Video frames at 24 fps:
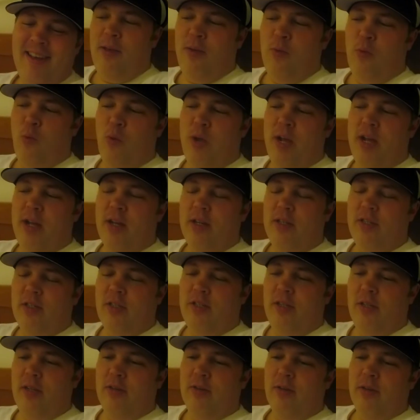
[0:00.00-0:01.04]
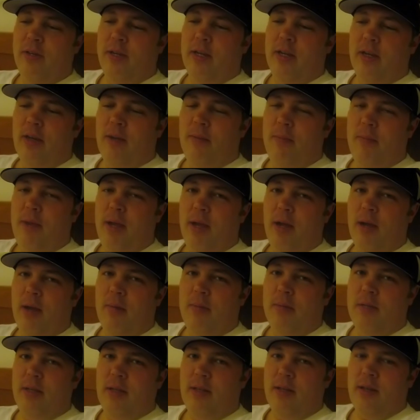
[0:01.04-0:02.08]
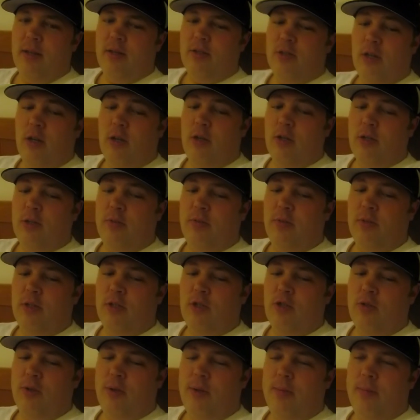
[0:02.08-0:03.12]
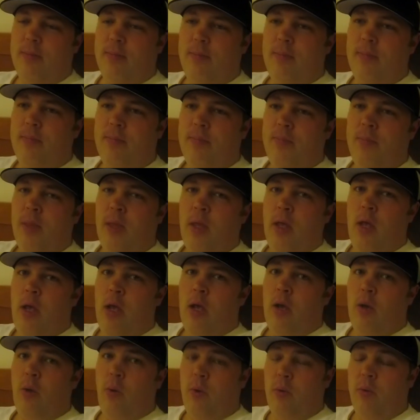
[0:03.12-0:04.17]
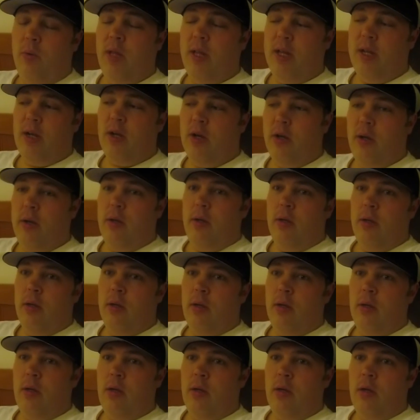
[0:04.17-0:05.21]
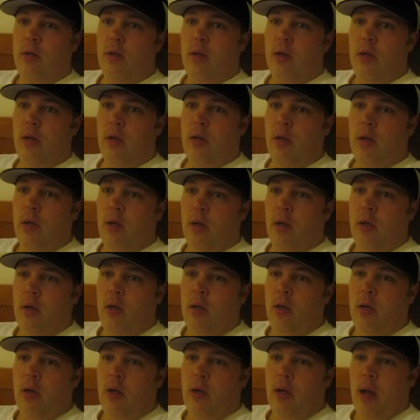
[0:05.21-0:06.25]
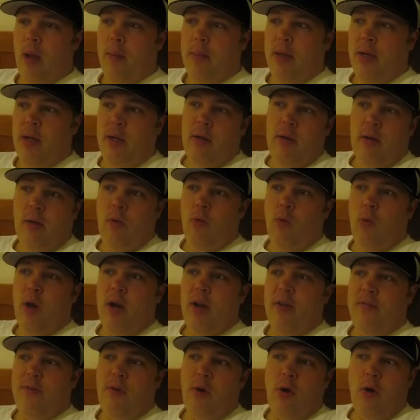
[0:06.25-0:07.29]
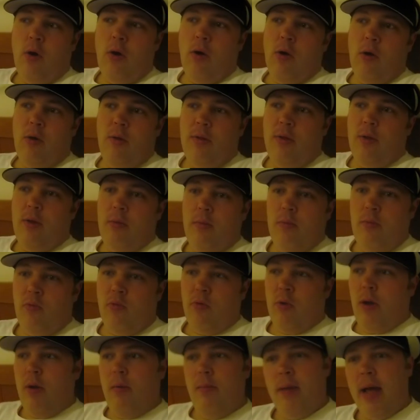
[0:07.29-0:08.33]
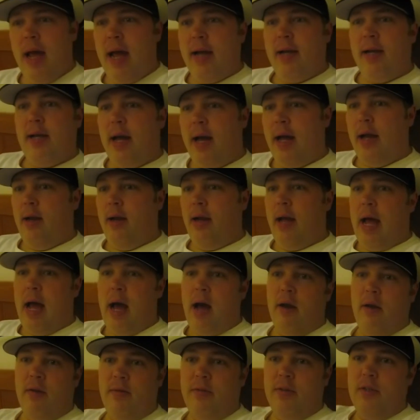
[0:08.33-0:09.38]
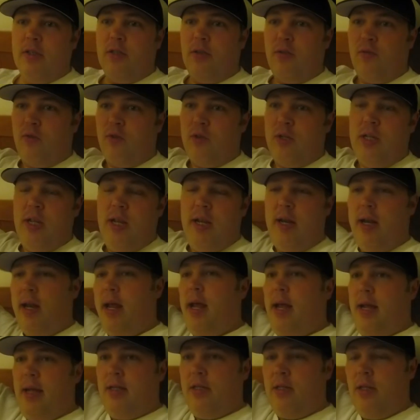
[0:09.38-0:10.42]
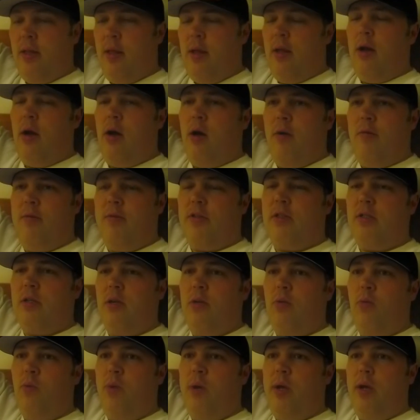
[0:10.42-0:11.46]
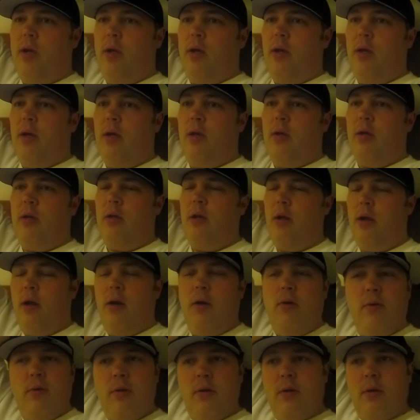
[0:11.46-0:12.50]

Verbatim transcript: we could still end up being up ten thousand dollars for this trip. We really could. I mean, what if all the run bad got out of us for ten days, and then all of a sudden we, you know?